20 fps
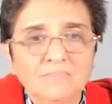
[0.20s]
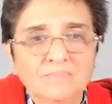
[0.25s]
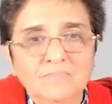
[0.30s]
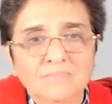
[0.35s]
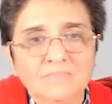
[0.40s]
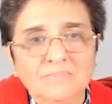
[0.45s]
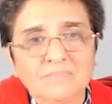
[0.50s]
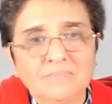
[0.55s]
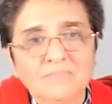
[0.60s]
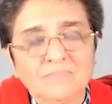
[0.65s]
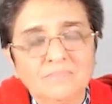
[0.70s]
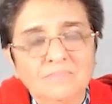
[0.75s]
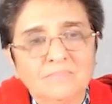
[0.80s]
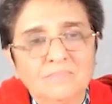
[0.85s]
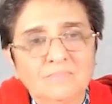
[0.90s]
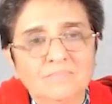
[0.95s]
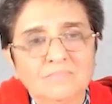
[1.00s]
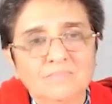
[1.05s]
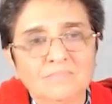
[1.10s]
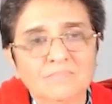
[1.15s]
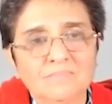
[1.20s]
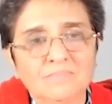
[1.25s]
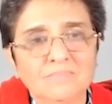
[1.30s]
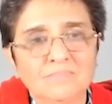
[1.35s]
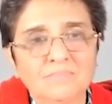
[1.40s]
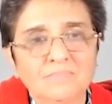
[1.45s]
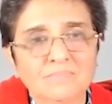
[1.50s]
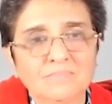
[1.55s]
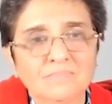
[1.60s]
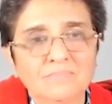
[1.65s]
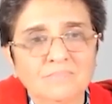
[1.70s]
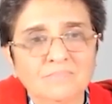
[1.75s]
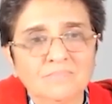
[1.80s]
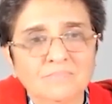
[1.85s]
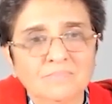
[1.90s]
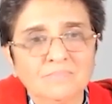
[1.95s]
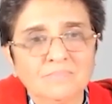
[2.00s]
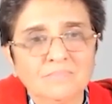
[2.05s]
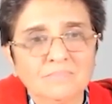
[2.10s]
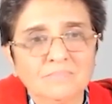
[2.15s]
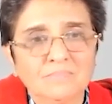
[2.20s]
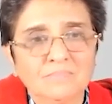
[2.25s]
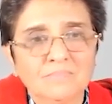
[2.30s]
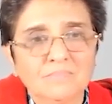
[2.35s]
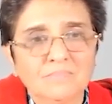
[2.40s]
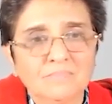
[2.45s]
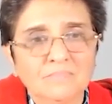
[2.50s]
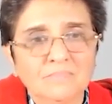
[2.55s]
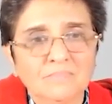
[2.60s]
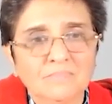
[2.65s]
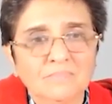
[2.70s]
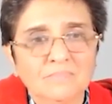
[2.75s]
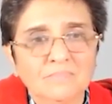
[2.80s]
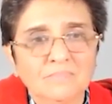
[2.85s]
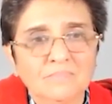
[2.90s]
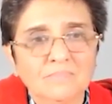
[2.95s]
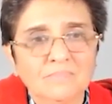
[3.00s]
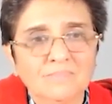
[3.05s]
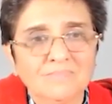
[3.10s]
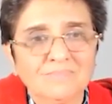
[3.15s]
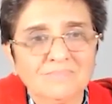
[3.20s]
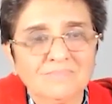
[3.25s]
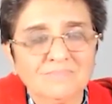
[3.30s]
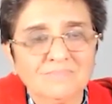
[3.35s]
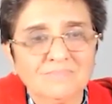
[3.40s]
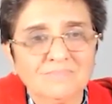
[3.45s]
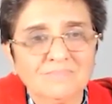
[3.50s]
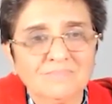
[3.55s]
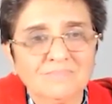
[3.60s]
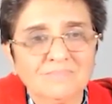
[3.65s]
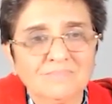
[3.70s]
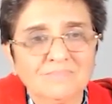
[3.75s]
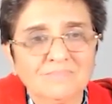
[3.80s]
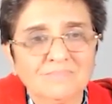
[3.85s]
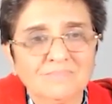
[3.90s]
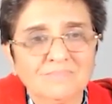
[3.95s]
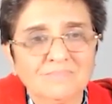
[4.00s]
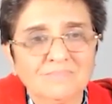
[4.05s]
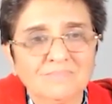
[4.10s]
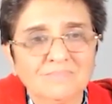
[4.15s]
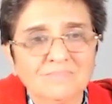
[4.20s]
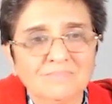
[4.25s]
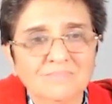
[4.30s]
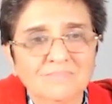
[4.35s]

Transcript: (silent)